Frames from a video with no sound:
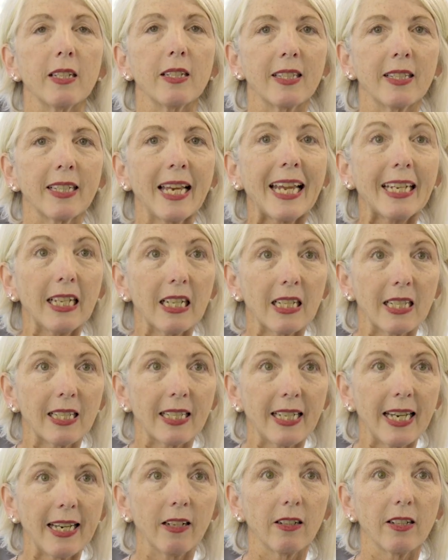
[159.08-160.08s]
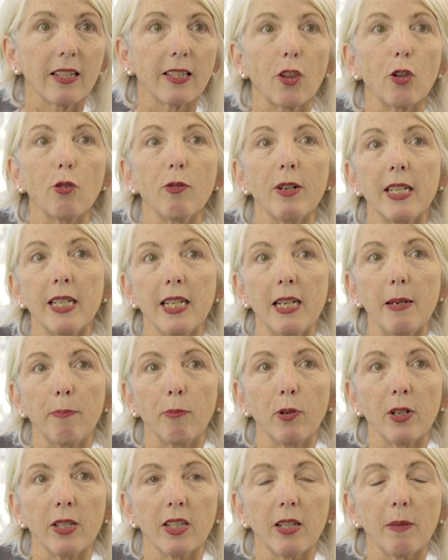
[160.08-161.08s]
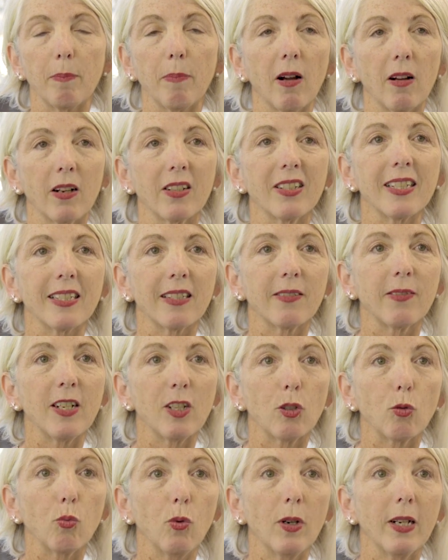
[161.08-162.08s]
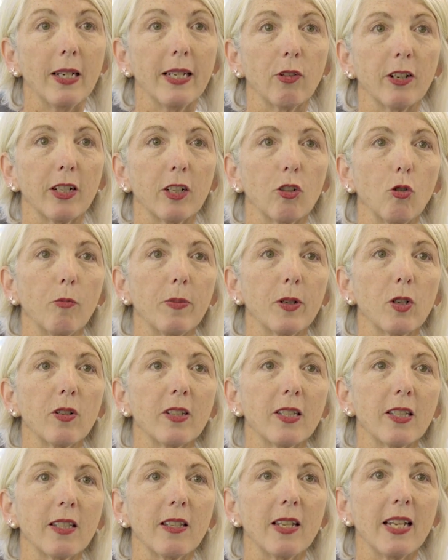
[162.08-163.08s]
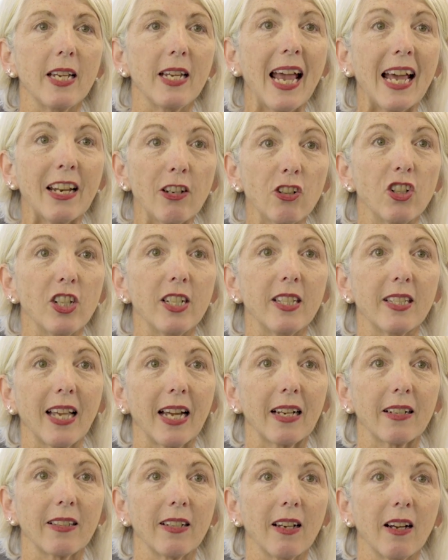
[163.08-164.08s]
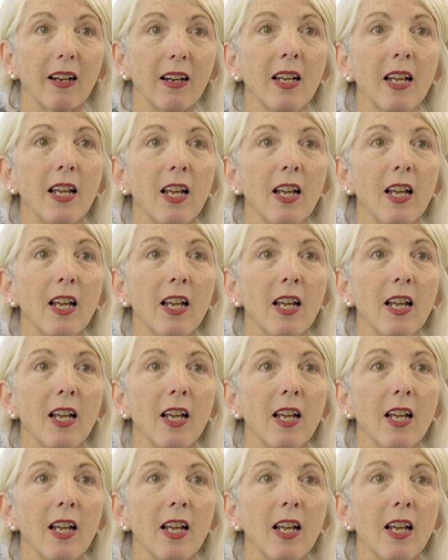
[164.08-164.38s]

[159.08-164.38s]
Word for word: stainless steel as a 3D printed part is, is really critical because the energy sector,